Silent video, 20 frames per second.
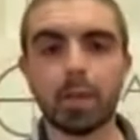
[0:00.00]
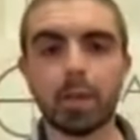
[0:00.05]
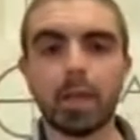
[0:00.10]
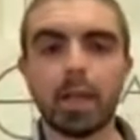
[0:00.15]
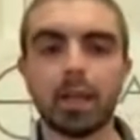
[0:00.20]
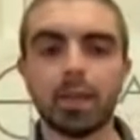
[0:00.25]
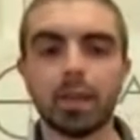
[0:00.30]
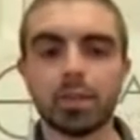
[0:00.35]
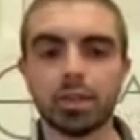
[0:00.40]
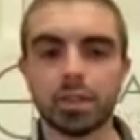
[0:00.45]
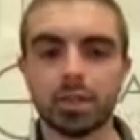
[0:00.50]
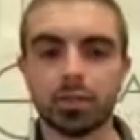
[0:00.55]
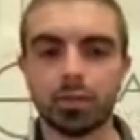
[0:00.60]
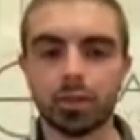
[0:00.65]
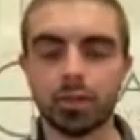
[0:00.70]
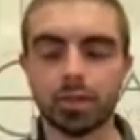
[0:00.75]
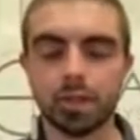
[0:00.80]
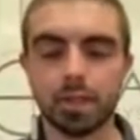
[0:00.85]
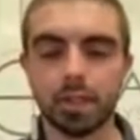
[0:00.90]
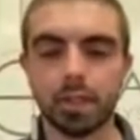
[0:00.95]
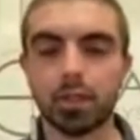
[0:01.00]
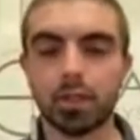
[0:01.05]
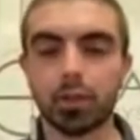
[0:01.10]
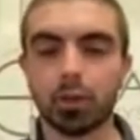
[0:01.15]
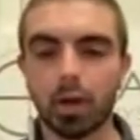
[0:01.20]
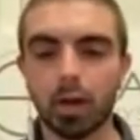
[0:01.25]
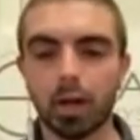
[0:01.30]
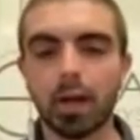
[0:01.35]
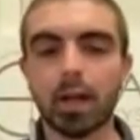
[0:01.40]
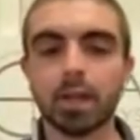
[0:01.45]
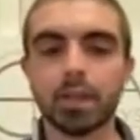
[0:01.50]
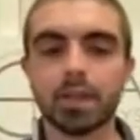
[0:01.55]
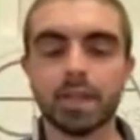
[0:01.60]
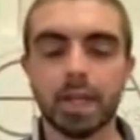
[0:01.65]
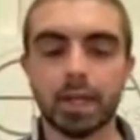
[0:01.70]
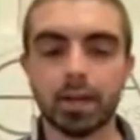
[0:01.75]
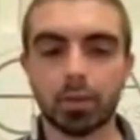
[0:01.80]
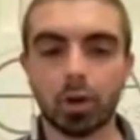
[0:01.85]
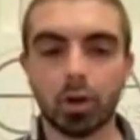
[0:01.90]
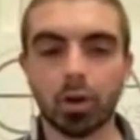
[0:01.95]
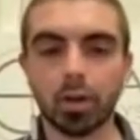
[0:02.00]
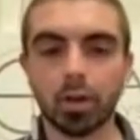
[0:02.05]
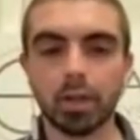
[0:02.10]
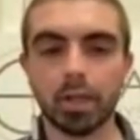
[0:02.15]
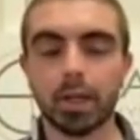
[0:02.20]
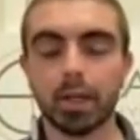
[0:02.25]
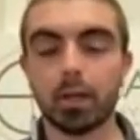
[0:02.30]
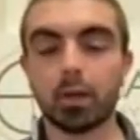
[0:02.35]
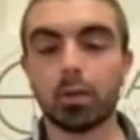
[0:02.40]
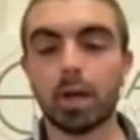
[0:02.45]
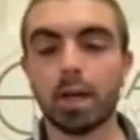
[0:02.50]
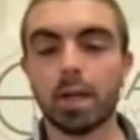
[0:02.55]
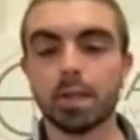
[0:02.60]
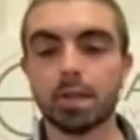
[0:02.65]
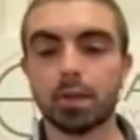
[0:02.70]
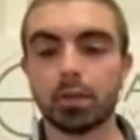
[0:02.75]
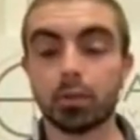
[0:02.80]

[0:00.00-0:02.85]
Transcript: pain that just feels like your eyes kind of aren't getting a rest,